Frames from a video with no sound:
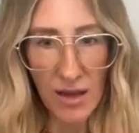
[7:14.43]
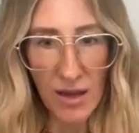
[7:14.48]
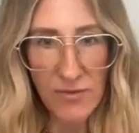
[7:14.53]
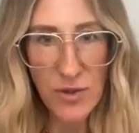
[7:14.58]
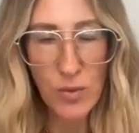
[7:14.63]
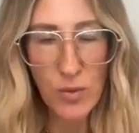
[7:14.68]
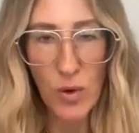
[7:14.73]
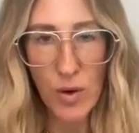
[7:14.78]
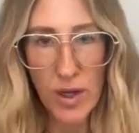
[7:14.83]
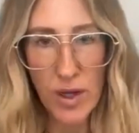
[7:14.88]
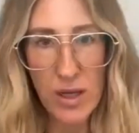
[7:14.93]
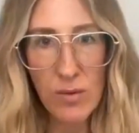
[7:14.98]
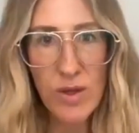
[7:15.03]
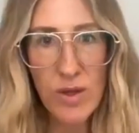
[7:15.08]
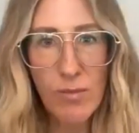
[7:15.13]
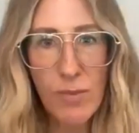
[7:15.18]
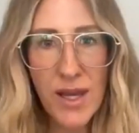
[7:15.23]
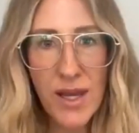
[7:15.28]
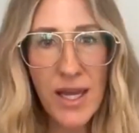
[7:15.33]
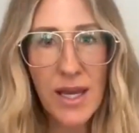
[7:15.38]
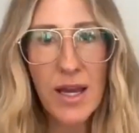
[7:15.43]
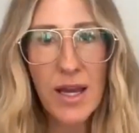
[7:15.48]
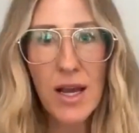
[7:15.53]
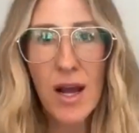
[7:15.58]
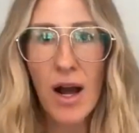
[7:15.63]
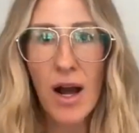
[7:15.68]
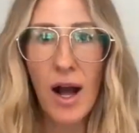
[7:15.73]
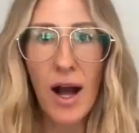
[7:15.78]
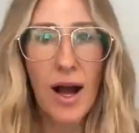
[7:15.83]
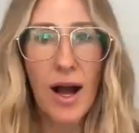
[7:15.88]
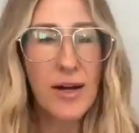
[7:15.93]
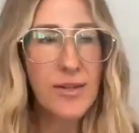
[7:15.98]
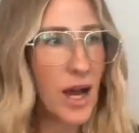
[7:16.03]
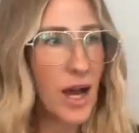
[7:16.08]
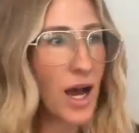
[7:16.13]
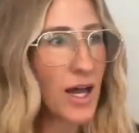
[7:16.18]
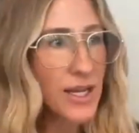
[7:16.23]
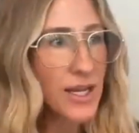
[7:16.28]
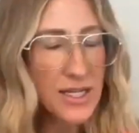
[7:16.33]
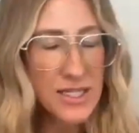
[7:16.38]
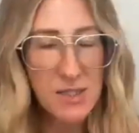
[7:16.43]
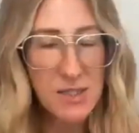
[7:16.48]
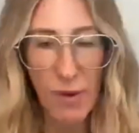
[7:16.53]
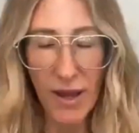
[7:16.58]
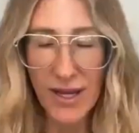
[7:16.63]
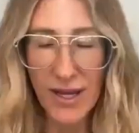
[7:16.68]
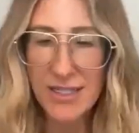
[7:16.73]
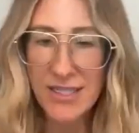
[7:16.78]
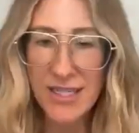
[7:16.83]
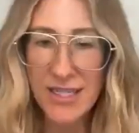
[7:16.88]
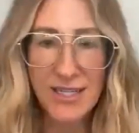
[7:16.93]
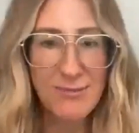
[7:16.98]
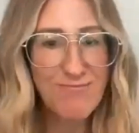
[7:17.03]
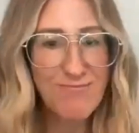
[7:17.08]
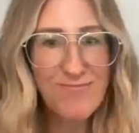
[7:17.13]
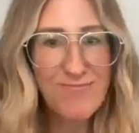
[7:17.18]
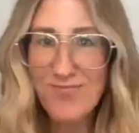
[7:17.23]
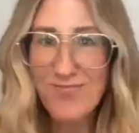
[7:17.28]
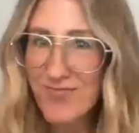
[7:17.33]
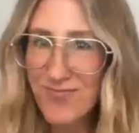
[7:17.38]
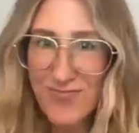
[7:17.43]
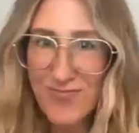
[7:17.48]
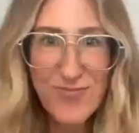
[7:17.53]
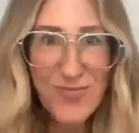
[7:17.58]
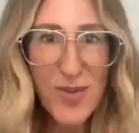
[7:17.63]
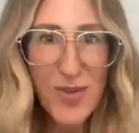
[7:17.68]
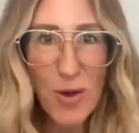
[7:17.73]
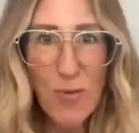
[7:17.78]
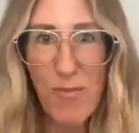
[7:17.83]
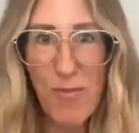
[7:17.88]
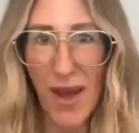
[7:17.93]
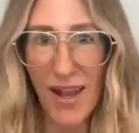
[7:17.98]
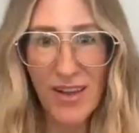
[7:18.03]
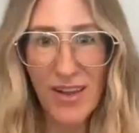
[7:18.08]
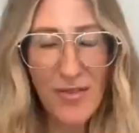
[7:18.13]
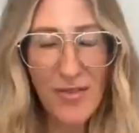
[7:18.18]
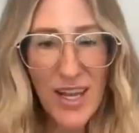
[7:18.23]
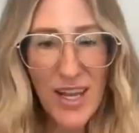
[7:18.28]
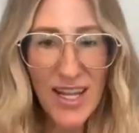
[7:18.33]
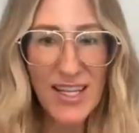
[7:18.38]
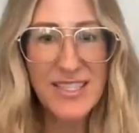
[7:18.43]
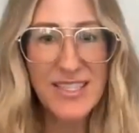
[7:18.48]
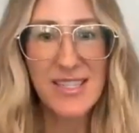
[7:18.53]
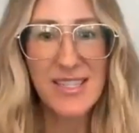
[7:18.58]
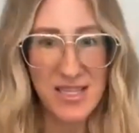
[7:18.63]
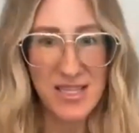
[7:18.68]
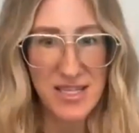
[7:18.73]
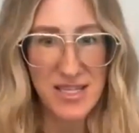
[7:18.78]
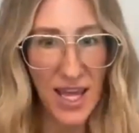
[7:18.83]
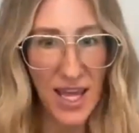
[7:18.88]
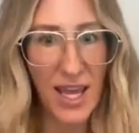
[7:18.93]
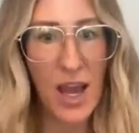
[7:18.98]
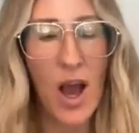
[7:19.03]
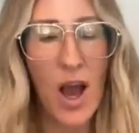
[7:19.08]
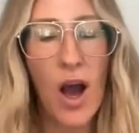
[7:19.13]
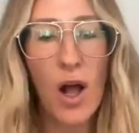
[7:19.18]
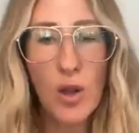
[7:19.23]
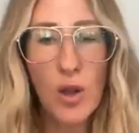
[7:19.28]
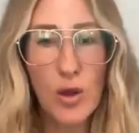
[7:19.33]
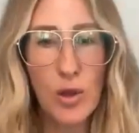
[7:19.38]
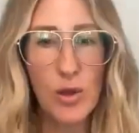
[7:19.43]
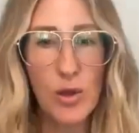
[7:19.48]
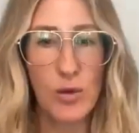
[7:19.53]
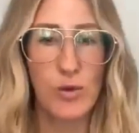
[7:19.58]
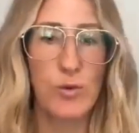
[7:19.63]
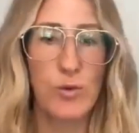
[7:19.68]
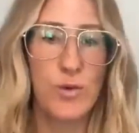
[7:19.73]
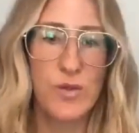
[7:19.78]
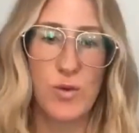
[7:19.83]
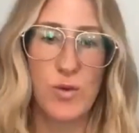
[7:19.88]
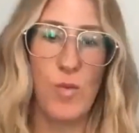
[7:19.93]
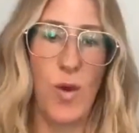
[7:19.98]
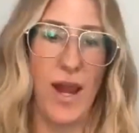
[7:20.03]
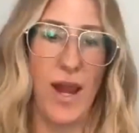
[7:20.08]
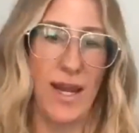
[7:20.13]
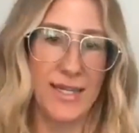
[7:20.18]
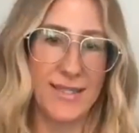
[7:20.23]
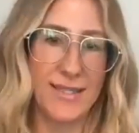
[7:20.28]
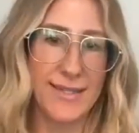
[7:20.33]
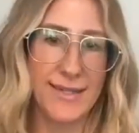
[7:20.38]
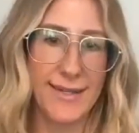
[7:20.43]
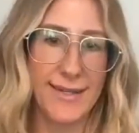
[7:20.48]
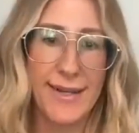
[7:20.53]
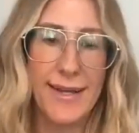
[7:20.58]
after working with me, an unexpected, benefit is they lose weight.